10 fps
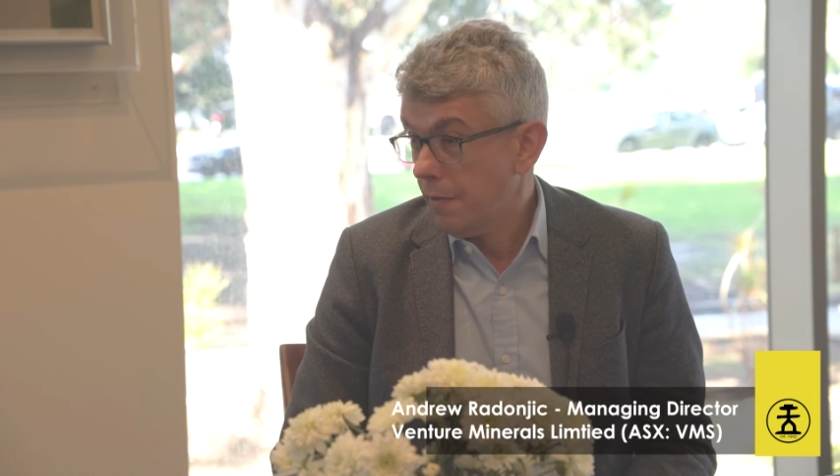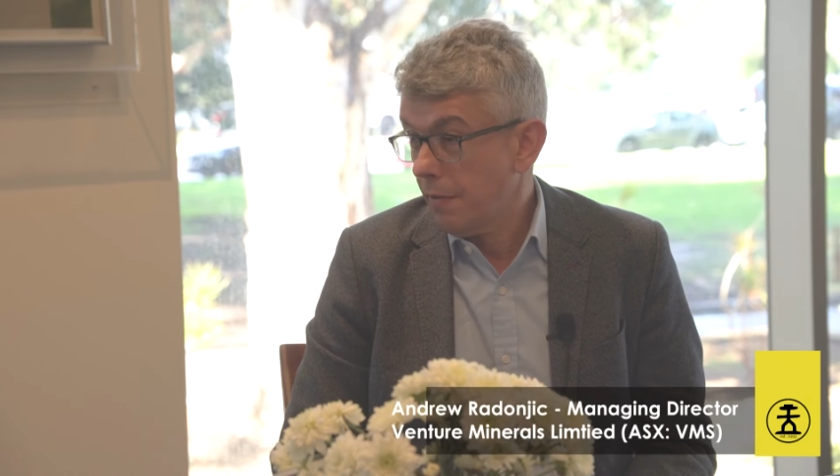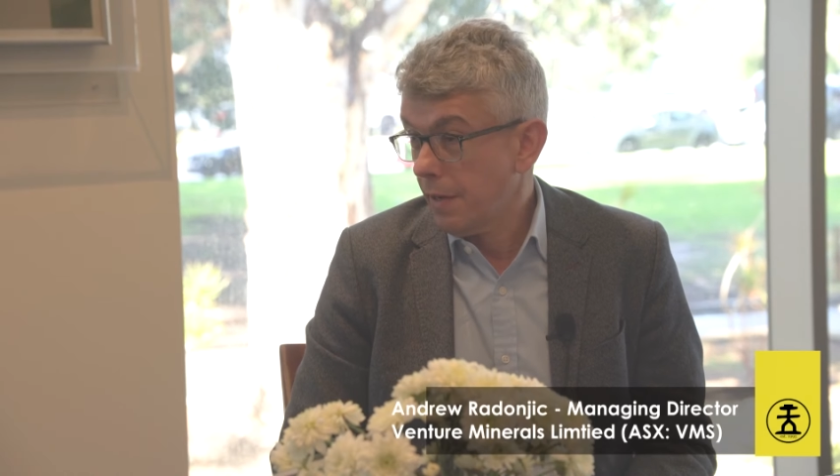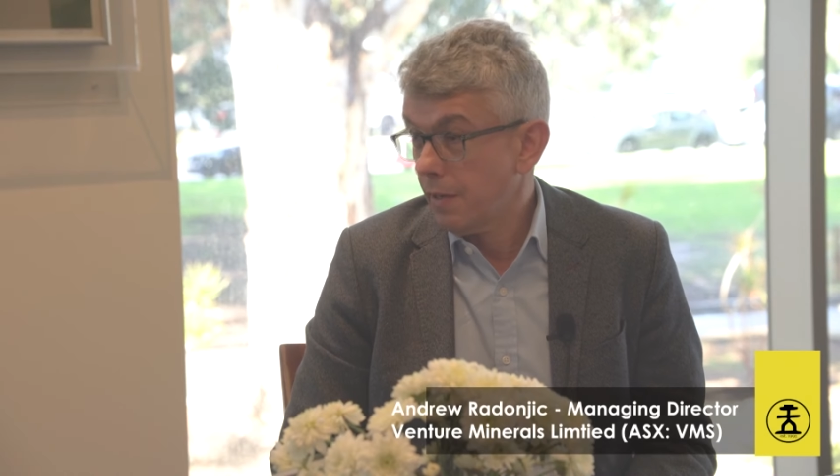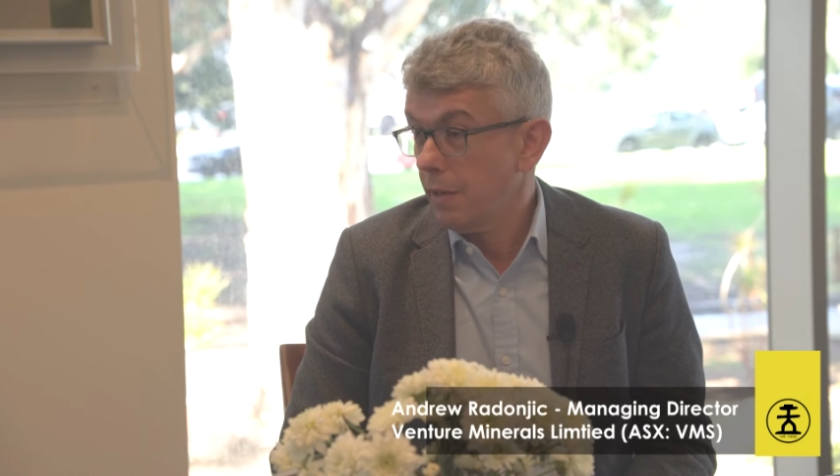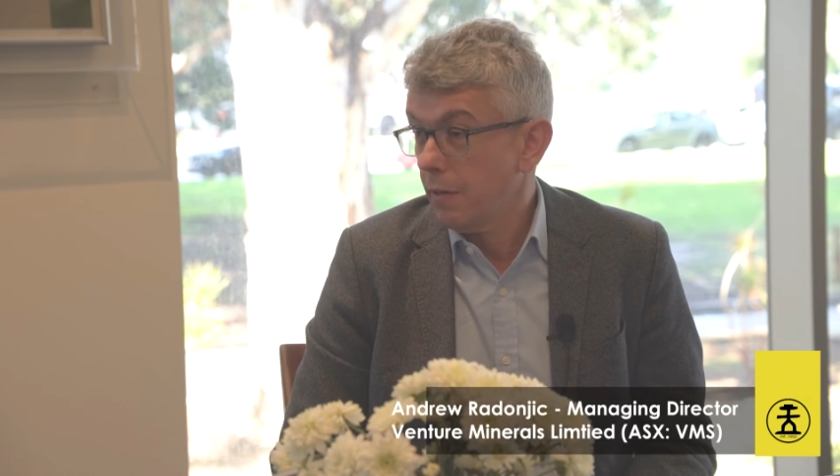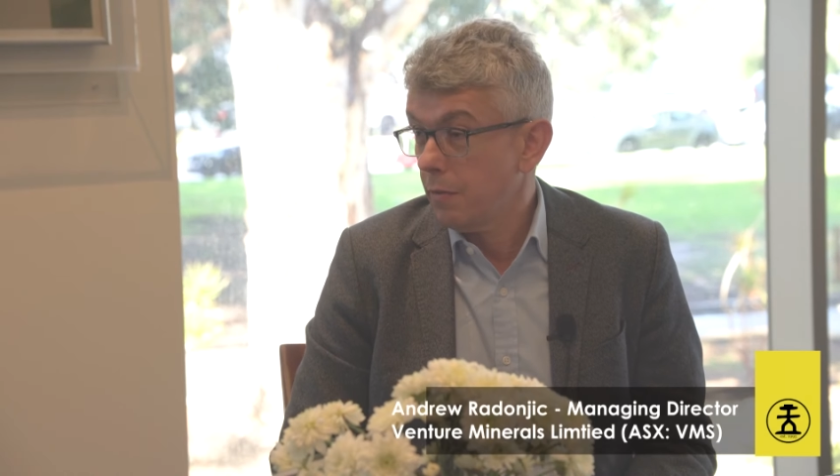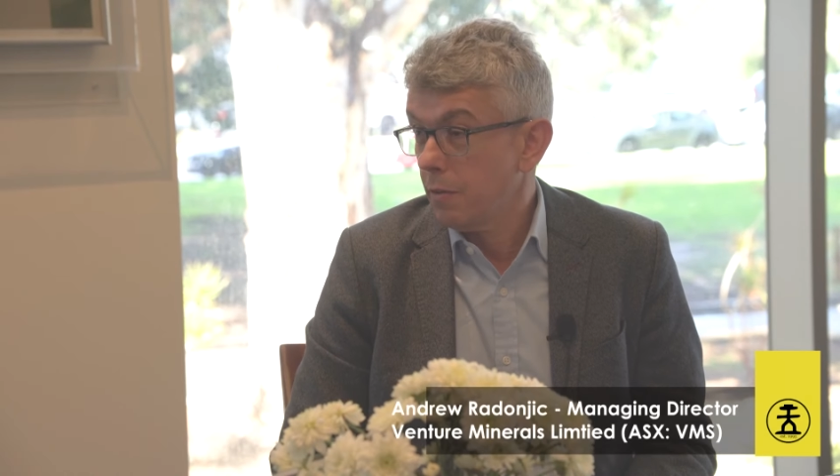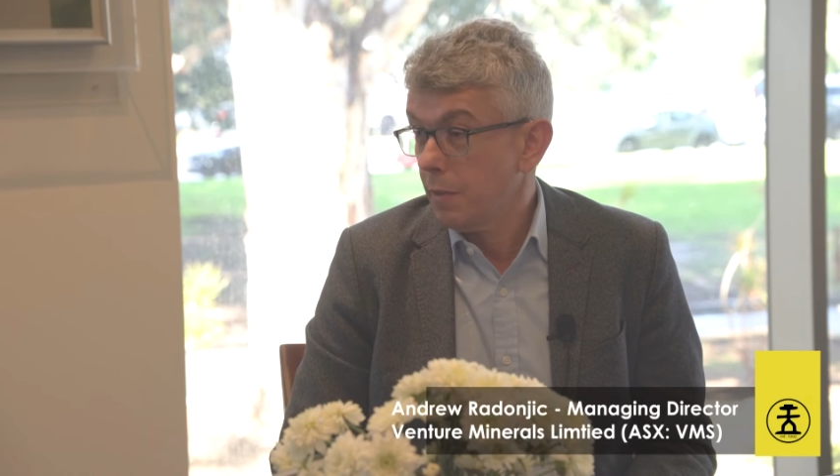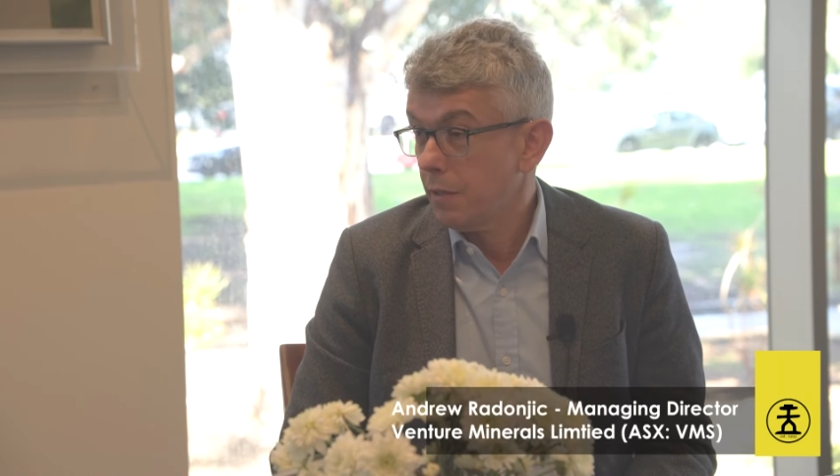I think you know
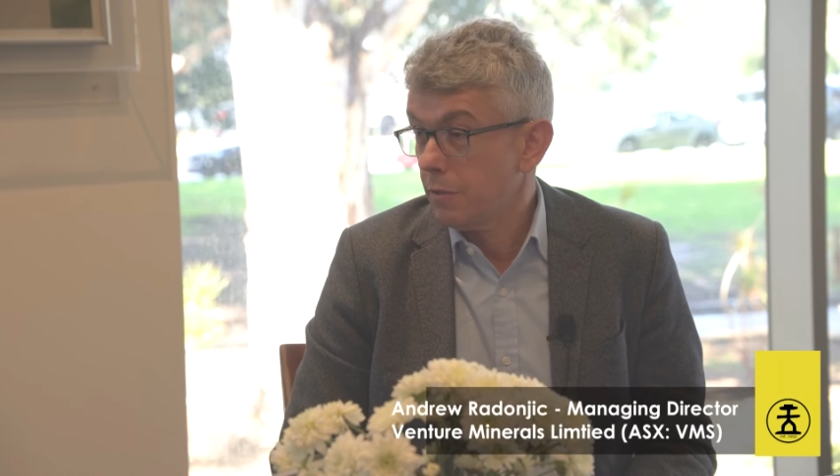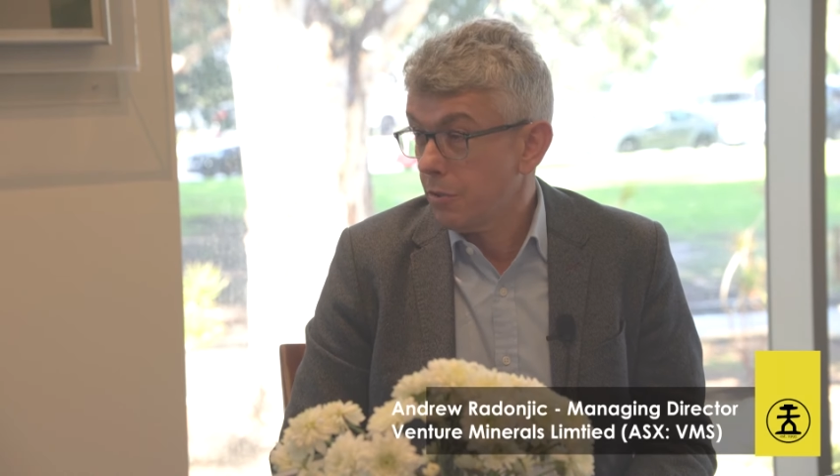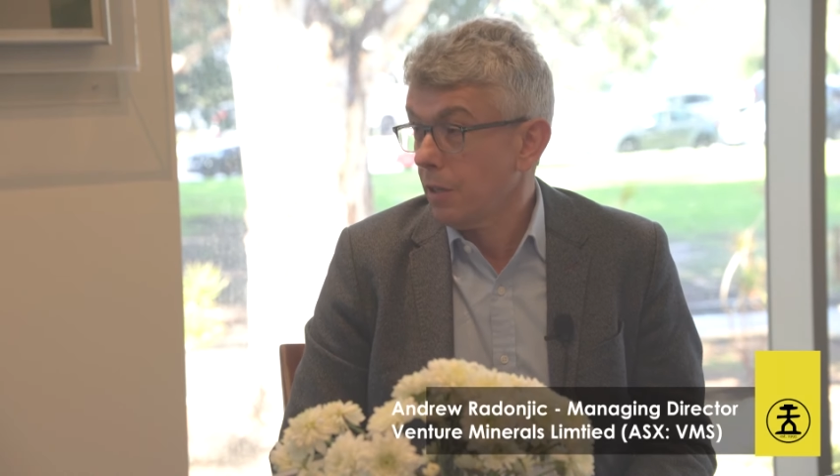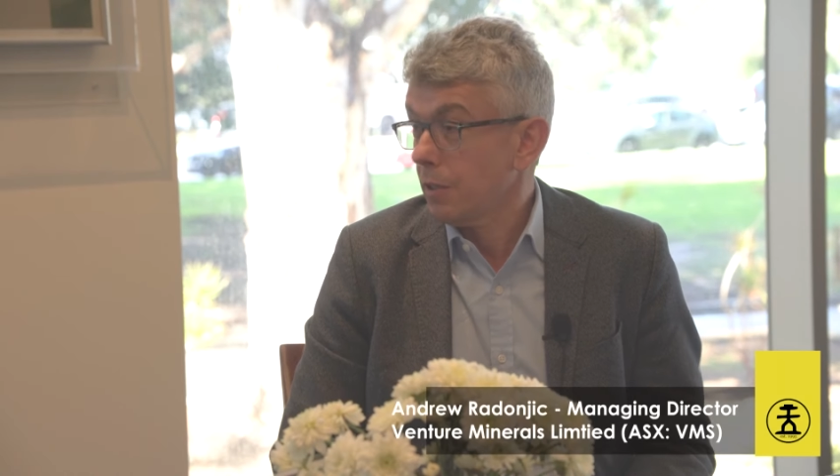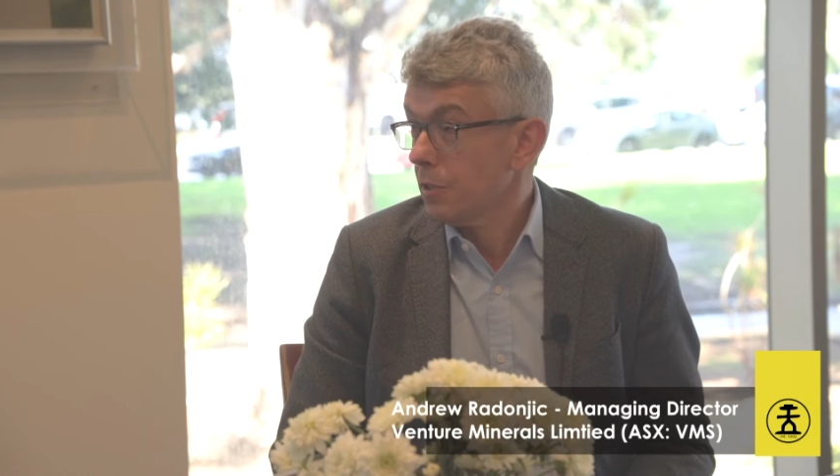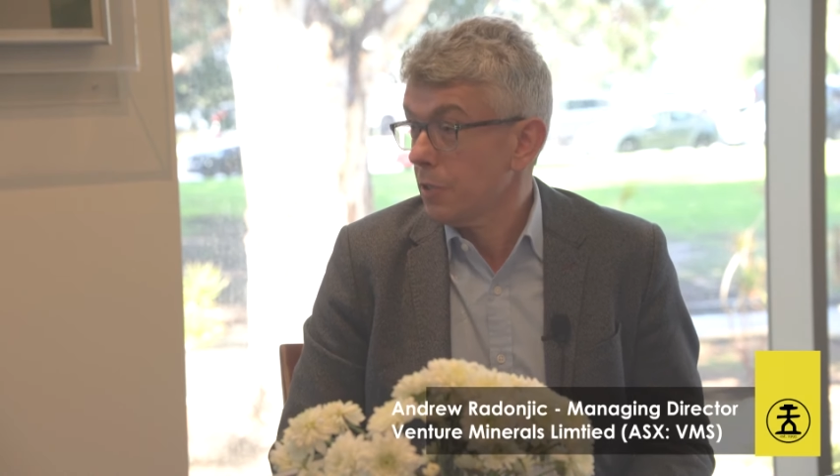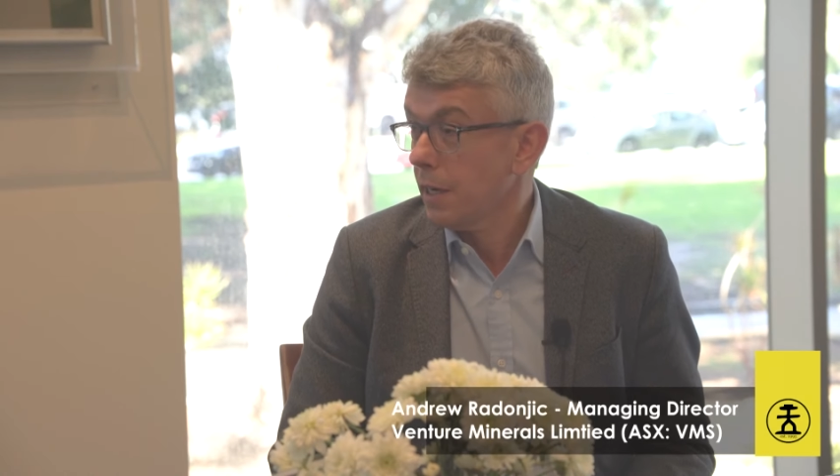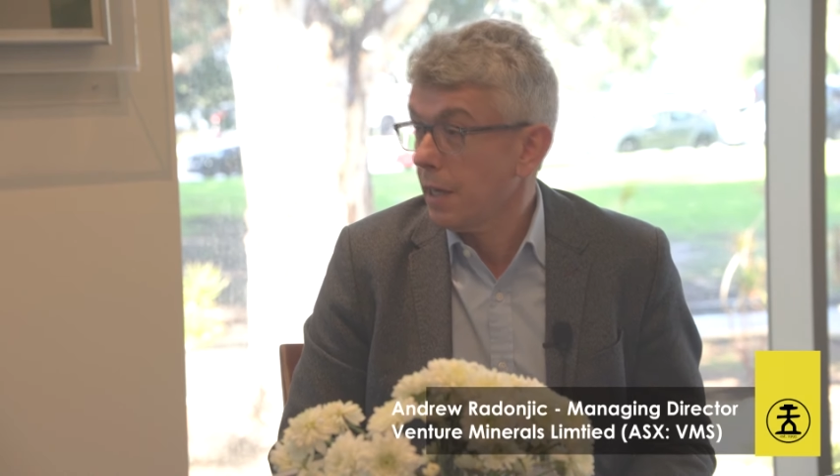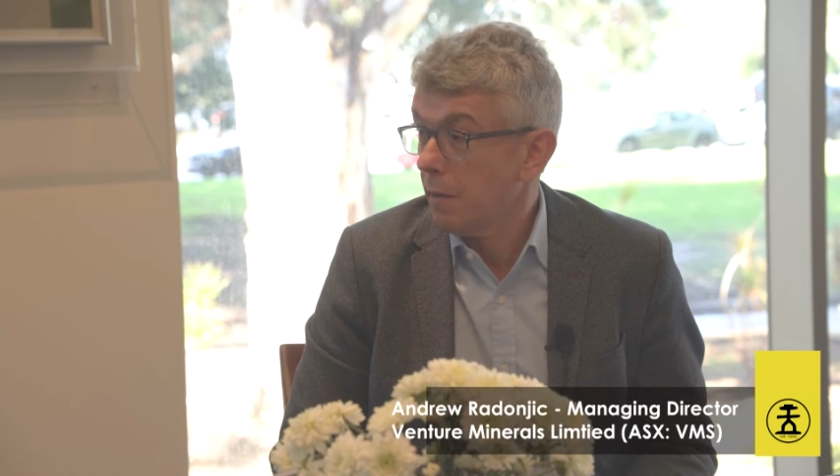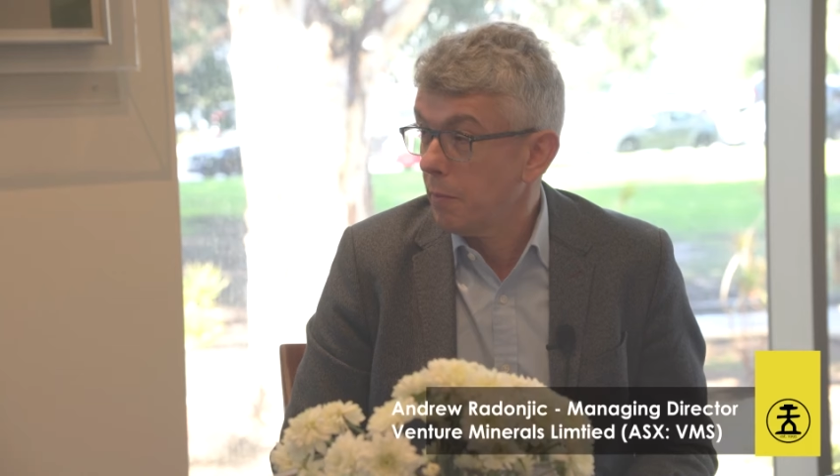would have been struggling to see that,